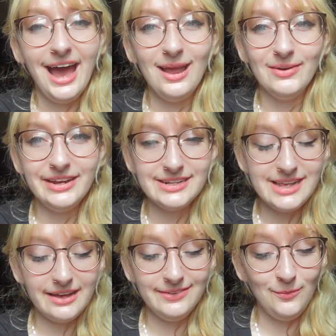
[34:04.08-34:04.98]
I read
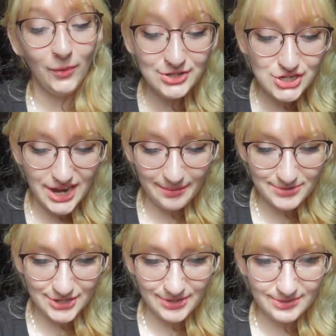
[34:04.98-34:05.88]
exactly one
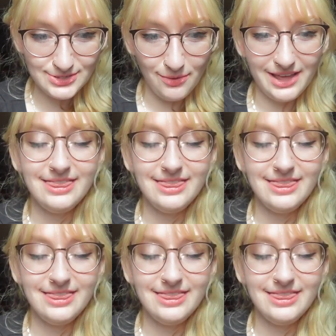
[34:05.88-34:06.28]
chapter, so I